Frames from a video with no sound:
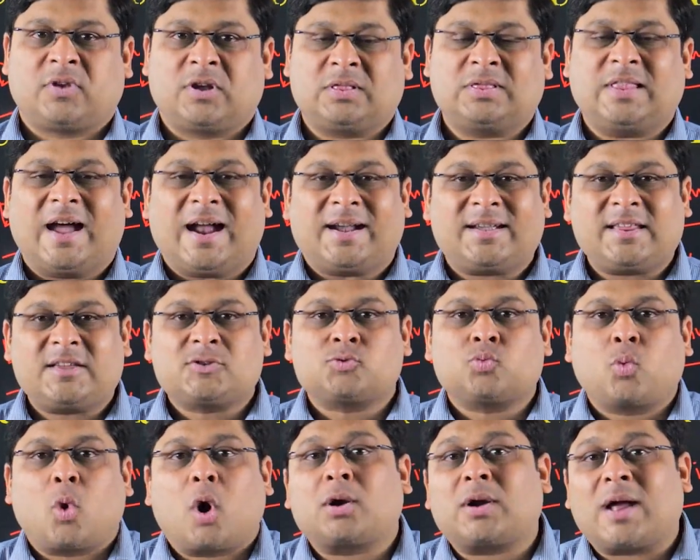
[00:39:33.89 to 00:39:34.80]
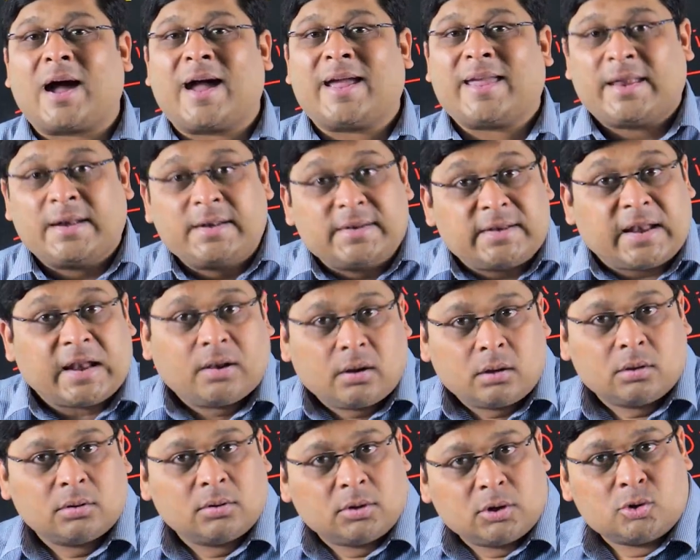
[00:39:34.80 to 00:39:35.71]
That is what I
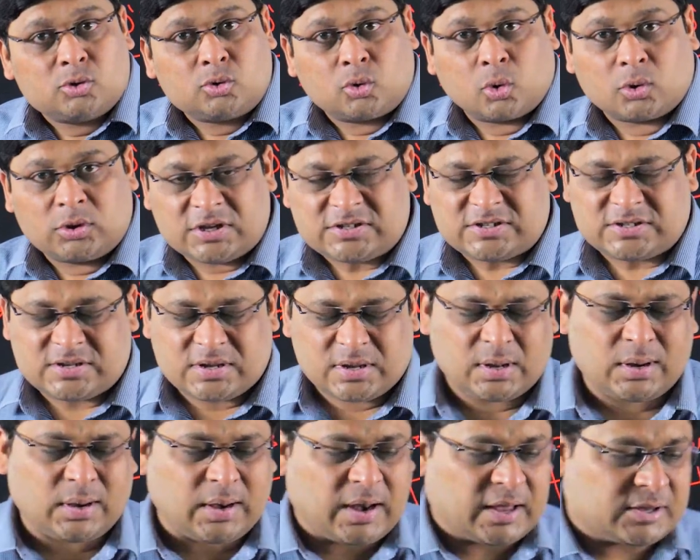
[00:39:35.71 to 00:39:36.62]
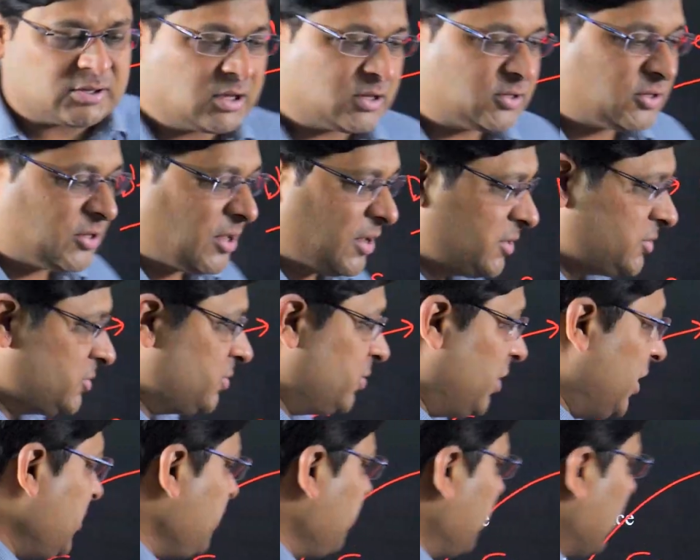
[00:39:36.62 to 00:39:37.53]
intend through this lecture series,
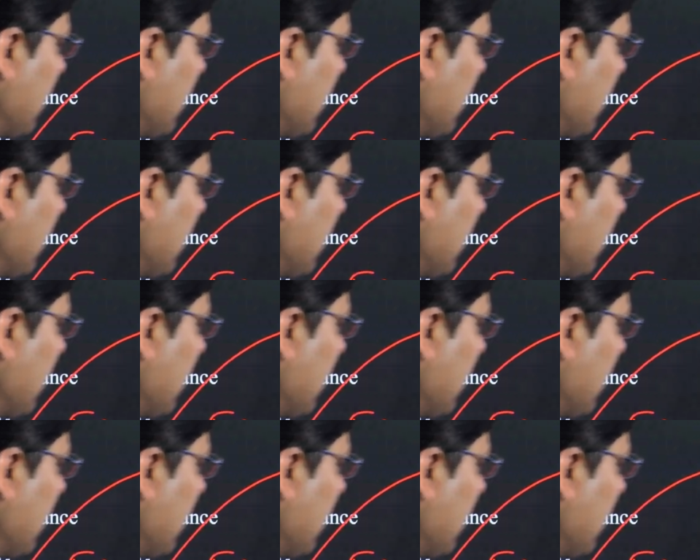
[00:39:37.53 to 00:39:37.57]
right?